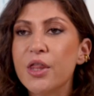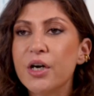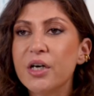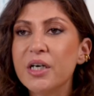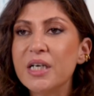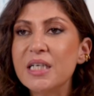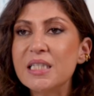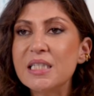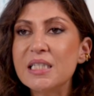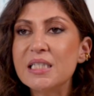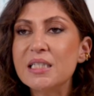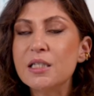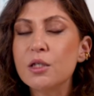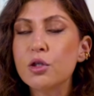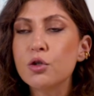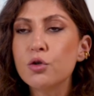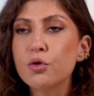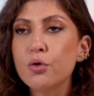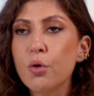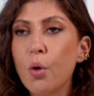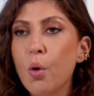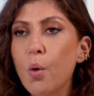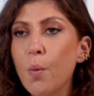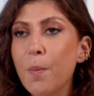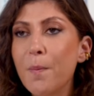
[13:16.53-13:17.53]
is
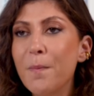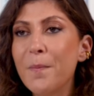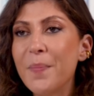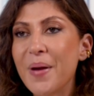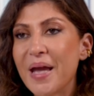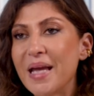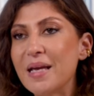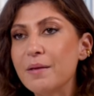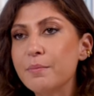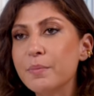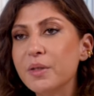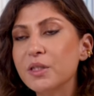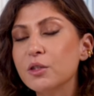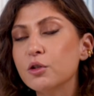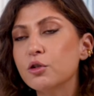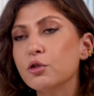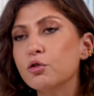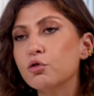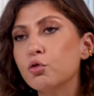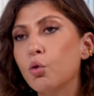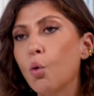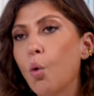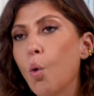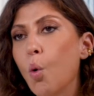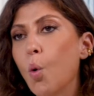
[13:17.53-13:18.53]
no payment
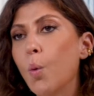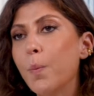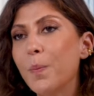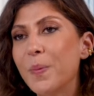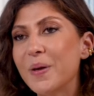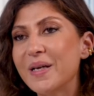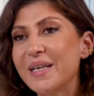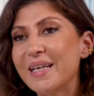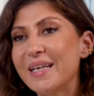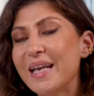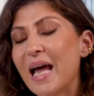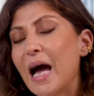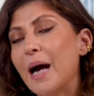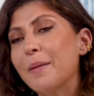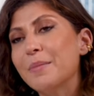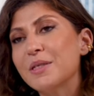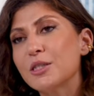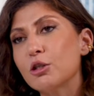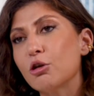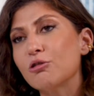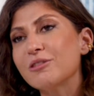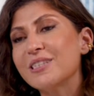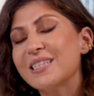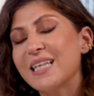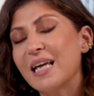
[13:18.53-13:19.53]
to open an
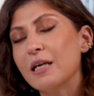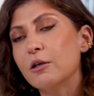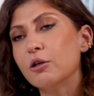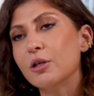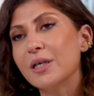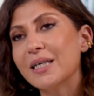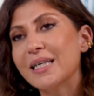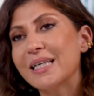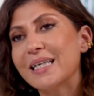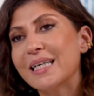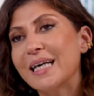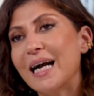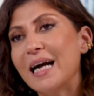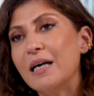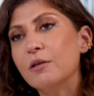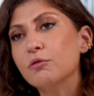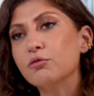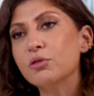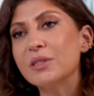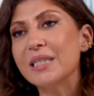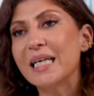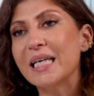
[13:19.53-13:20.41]
Amazon seller account